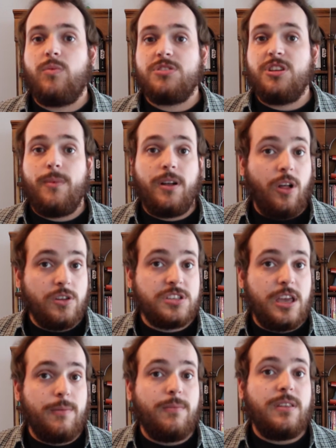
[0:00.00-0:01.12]
where someone close to
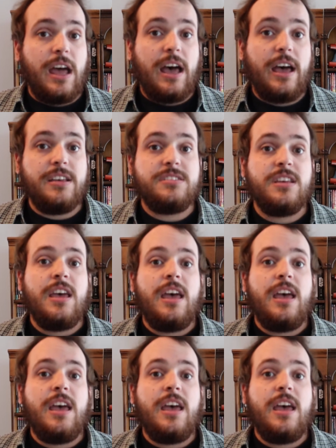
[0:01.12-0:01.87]
him dies